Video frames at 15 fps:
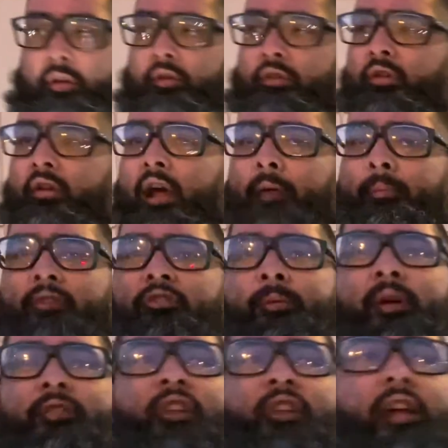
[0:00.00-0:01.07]
so
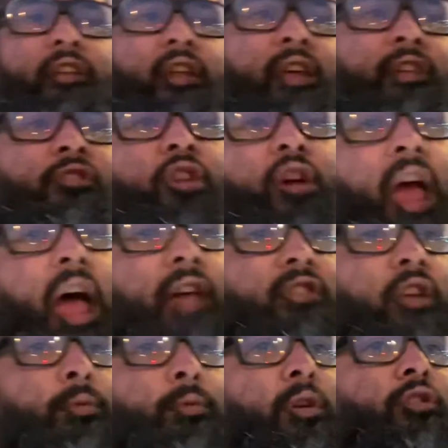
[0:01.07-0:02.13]
Yahbashim Ashai is going
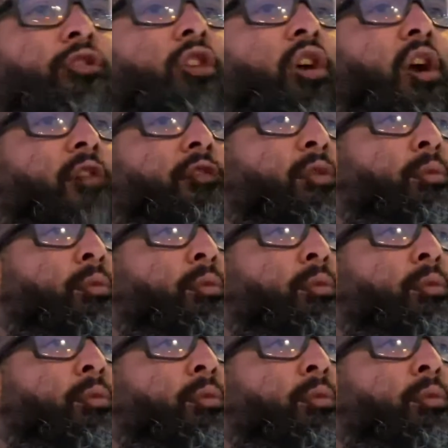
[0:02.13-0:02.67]
has a reserved